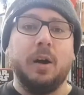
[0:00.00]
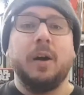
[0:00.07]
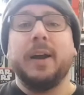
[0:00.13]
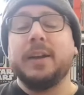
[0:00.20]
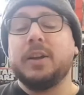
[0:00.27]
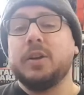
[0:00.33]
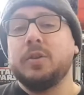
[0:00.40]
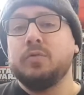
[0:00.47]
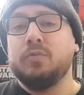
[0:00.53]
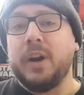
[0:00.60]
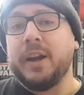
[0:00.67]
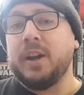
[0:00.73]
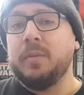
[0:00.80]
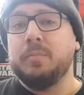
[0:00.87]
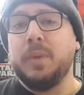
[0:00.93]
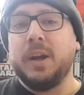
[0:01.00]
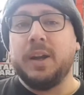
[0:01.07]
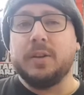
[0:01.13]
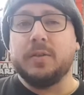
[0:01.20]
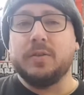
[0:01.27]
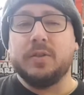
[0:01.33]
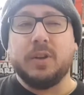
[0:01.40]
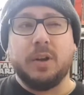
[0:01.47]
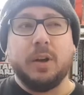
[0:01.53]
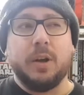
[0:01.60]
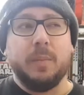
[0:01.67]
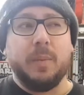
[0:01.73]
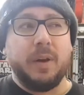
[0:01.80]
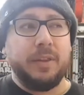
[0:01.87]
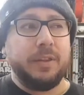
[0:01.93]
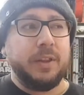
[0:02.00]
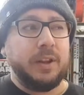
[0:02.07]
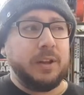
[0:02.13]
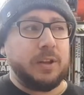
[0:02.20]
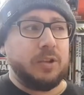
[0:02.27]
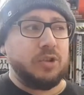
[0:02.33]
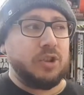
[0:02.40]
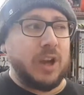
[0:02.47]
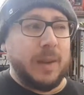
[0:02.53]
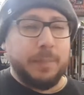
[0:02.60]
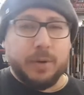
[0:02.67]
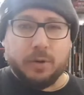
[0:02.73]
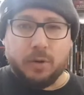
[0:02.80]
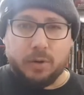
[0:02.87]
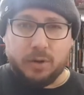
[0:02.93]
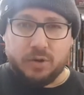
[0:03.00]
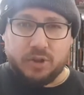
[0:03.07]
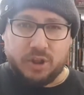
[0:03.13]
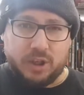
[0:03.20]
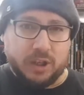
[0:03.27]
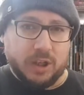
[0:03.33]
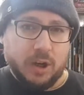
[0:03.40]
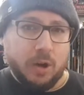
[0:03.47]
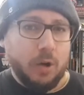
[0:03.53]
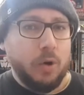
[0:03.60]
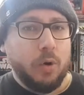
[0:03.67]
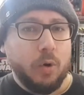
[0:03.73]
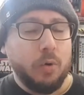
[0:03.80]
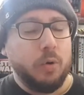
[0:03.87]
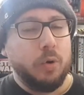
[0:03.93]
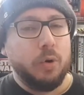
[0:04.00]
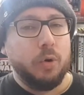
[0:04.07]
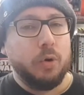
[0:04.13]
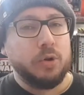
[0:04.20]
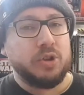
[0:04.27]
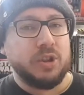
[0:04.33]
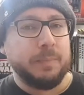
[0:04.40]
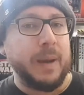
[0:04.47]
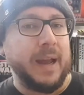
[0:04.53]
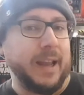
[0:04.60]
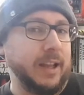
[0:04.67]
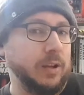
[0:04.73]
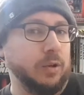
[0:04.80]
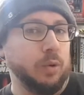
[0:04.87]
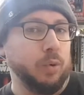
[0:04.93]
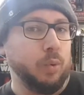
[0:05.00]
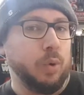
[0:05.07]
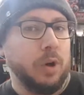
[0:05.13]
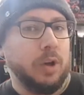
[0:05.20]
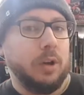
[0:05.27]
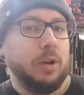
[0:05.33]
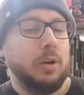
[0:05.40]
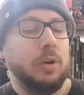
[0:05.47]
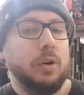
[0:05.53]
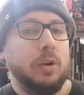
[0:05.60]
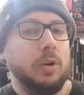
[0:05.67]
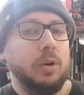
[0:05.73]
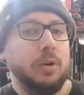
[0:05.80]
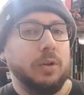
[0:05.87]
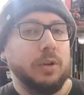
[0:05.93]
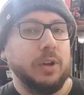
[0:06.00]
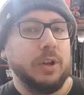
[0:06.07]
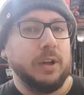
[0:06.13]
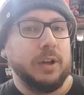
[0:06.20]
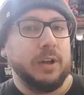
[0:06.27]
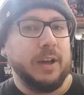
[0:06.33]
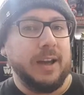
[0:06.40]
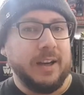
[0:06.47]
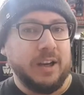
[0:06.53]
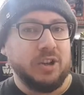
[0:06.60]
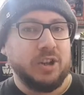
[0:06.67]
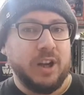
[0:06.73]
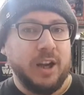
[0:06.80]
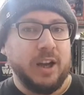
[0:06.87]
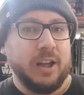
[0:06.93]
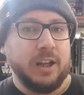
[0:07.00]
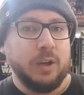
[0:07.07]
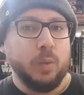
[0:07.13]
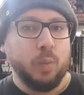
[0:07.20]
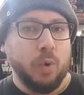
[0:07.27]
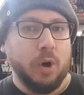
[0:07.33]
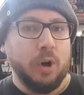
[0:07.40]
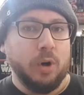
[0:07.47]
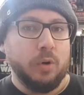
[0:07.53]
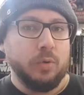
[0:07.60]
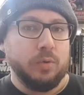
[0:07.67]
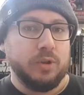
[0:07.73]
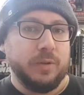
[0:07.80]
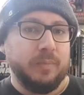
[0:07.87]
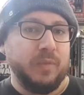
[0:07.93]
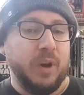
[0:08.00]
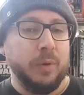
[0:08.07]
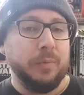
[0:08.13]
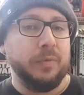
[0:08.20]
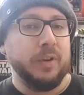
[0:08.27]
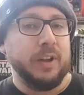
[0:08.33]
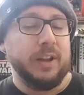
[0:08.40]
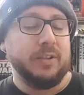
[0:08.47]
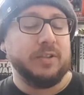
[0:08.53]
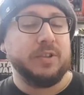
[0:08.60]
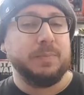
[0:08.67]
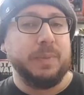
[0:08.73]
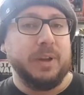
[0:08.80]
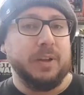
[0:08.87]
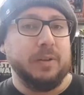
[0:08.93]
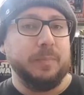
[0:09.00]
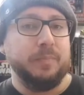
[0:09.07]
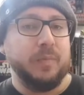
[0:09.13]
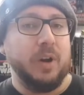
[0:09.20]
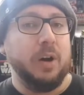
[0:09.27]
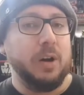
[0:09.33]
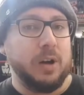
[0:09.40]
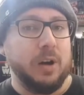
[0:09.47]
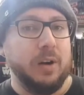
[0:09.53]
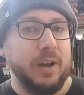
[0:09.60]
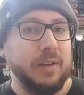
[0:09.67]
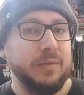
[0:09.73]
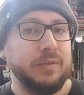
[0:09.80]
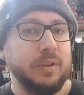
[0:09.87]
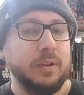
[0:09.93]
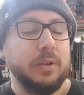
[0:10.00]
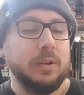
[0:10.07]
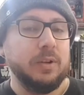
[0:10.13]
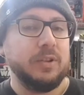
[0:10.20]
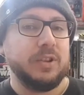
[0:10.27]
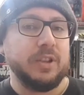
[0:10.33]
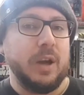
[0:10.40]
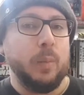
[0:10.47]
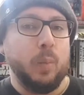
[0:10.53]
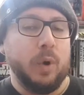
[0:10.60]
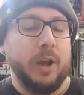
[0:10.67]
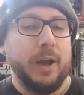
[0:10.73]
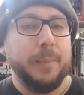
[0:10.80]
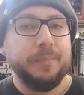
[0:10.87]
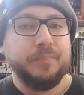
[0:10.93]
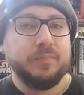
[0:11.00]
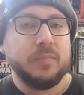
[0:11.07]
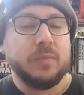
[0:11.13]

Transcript: I can recommend, I think Japanology or Japangle on NHK World. Hopefully it's been archived somewhere